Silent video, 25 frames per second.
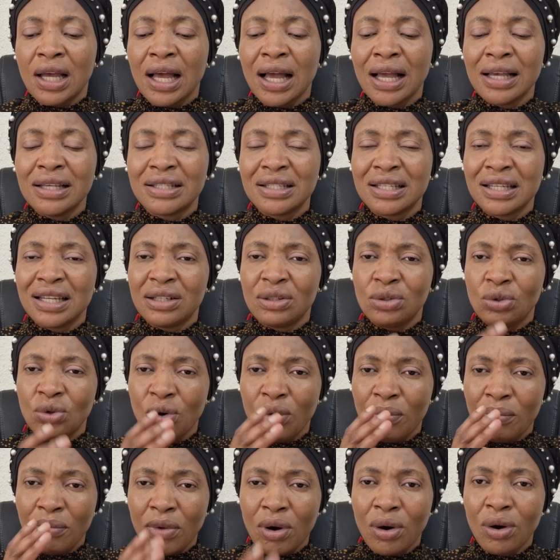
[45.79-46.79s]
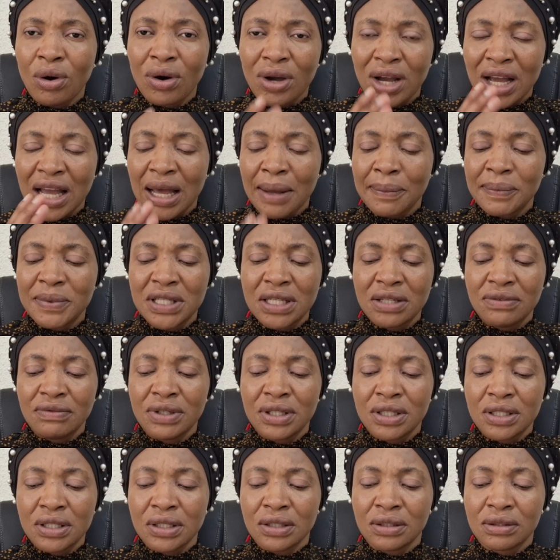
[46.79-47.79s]
I say no more
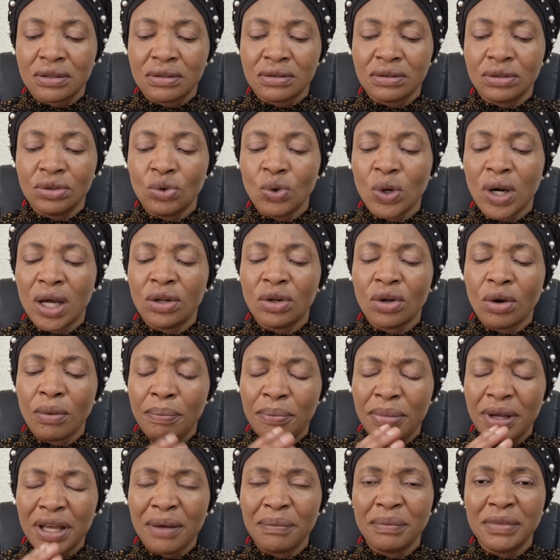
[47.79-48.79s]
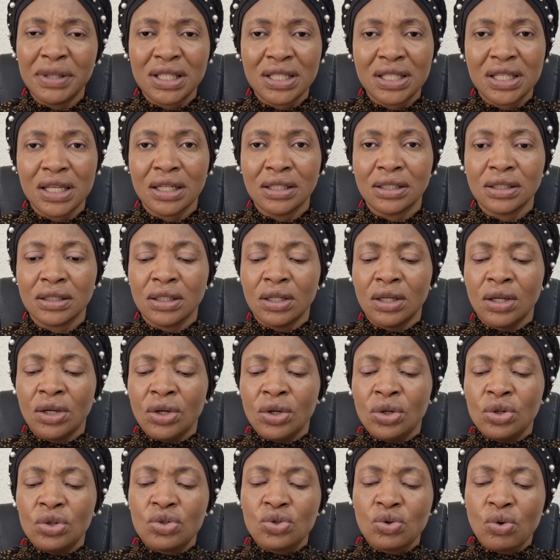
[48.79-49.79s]
captivity. You are not permitted
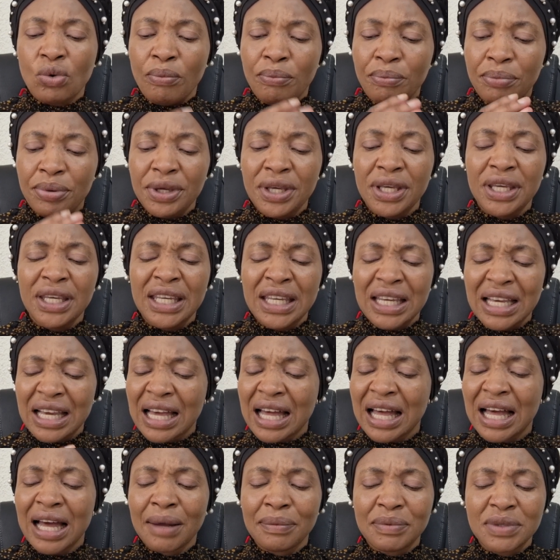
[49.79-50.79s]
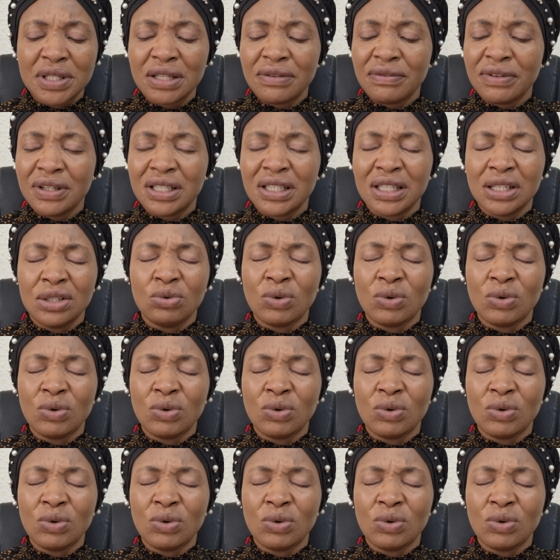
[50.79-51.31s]
to be in captivity.